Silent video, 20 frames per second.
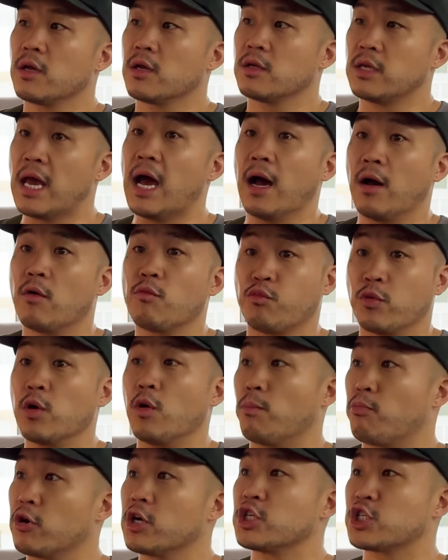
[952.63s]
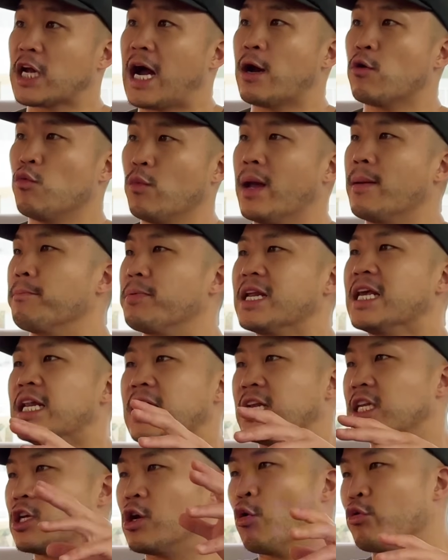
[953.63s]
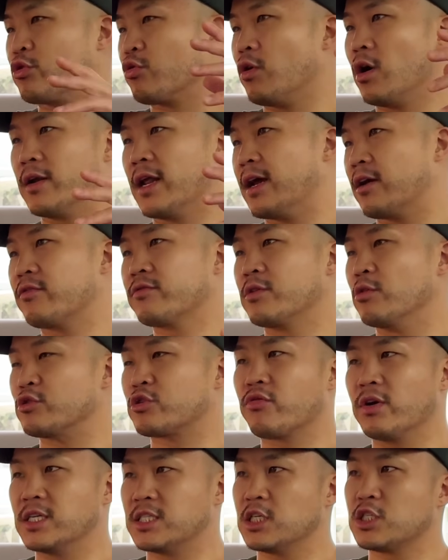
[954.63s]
Yeah, a real British guy who went, but he didn't go through all those crazy